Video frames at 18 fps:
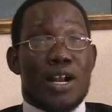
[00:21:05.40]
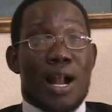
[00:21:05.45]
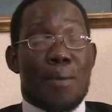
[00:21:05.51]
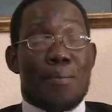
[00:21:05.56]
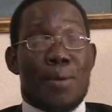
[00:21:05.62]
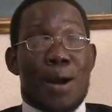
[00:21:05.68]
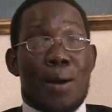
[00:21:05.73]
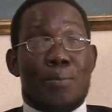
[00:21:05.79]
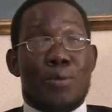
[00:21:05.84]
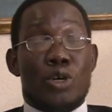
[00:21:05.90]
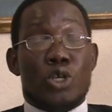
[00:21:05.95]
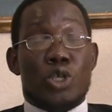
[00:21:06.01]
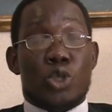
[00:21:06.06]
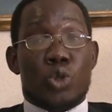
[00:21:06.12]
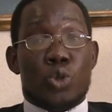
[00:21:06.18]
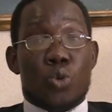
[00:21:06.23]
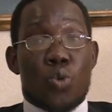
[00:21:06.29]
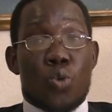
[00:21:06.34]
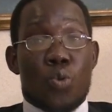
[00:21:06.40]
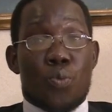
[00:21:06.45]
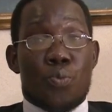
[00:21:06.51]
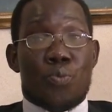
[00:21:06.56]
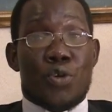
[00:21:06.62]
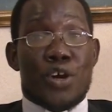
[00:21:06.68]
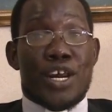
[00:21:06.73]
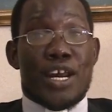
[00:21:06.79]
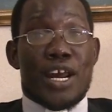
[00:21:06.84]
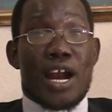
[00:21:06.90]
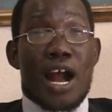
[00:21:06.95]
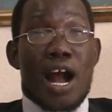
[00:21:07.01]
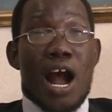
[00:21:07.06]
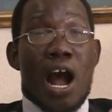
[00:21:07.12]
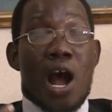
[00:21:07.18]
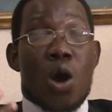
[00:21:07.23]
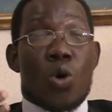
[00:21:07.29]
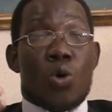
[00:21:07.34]
come up to bring
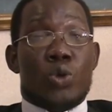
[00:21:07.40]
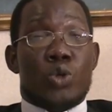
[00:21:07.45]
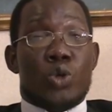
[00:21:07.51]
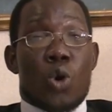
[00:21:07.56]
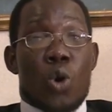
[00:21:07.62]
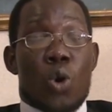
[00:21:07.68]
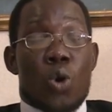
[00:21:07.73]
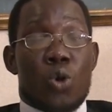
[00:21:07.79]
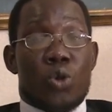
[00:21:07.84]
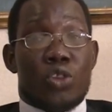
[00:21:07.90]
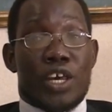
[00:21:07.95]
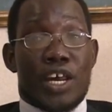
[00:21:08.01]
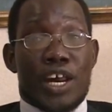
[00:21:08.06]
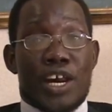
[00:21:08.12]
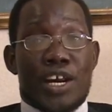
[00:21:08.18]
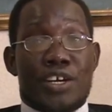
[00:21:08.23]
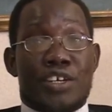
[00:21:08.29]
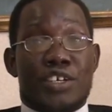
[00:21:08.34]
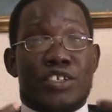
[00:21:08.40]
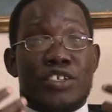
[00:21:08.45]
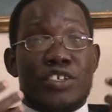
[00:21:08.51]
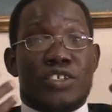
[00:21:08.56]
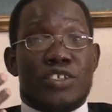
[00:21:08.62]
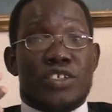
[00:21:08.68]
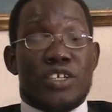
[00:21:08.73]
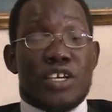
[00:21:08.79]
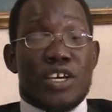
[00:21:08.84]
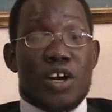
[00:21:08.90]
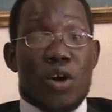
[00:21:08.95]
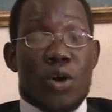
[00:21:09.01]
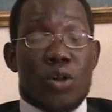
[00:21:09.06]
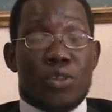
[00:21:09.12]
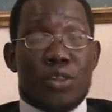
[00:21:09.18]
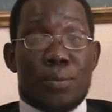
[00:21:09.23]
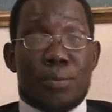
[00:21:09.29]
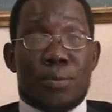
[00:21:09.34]
out all the energies,
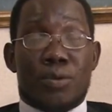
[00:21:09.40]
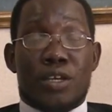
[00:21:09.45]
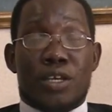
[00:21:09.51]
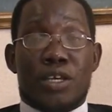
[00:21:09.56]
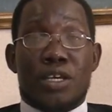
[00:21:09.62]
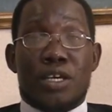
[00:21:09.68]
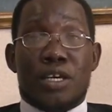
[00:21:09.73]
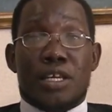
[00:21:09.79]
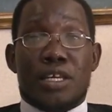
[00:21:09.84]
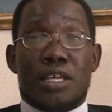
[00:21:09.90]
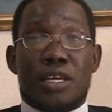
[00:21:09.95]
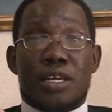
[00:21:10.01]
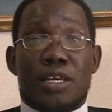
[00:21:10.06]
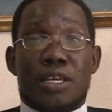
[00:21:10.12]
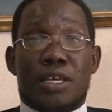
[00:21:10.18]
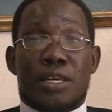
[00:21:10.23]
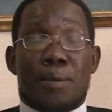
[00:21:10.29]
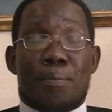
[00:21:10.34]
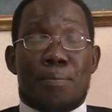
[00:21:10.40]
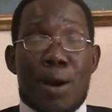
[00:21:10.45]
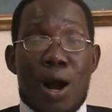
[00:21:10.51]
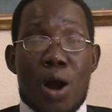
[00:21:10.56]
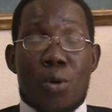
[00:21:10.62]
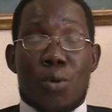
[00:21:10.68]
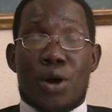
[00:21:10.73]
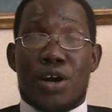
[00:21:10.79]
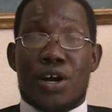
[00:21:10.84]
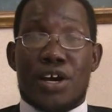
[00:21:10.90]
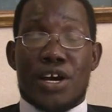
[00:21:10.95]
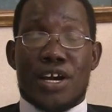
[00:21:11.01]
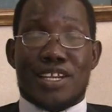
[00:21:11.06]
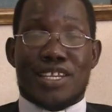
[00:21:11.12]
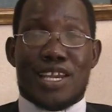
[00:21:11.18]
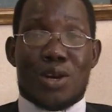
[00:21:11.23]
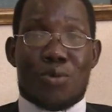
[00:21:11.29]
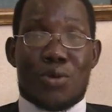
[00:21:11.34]
all the, the, the, the, the power
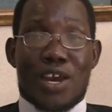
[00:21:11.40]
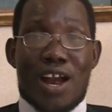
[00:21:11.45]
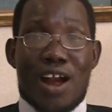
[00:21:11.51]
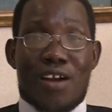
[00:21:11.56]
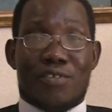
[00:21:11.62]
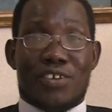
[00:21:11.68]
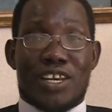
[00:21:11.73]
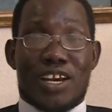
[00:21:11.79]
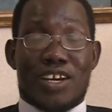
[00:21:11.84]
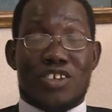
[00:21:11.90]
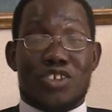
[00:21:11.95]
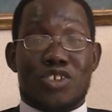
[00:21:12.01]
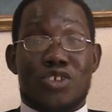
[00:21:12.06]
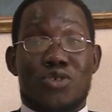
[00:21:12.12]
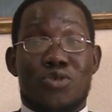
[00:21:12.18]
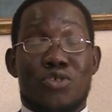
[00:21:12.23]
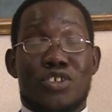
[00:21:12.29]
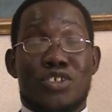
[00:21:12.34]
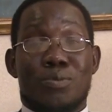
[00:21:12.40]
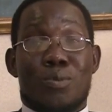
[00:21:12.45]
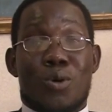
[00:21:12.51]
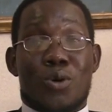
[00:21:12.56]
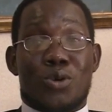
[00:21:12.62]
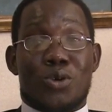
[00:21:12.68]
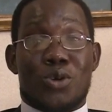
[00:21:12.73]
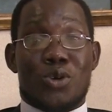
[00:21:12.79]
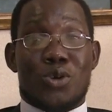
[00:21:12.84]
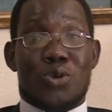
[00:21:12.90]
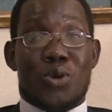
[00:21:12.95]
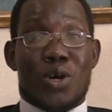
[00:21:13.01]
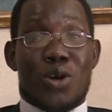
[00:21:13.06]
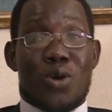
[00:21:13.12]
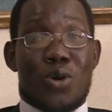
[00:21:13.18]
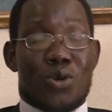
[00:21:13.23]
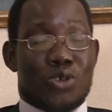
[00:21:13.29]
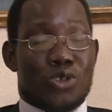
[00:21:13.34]
that we have in us to respond to
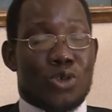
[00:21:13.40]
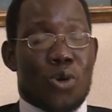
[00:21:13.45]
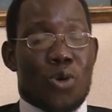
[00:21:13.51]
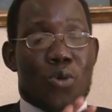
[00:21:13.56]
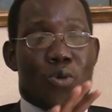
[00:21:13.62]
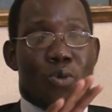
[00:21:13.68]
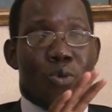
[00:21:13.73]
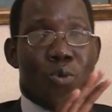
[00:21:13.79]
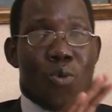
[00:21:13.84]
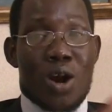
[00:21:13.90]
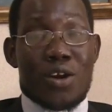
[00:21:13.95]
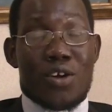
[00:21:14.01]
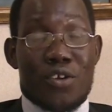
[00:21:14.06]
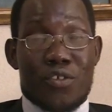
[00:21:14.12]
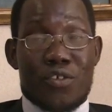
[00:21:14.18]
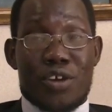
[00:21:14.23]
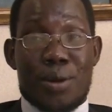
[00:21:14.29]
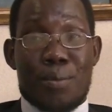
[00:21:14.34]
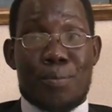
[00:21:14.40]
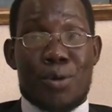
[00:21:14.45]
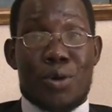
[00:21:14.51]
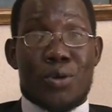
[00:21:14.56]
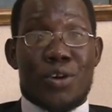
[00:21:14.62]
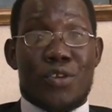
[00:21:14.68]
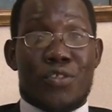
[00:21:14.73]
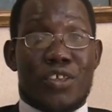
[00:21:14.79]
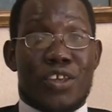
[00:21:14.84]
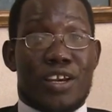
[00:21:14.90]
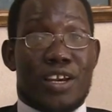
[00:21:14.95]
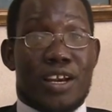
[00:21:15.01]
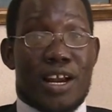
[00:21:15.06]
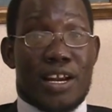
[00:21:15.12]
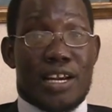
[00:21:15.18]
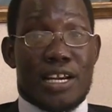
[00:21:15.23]
a call. So, one important thing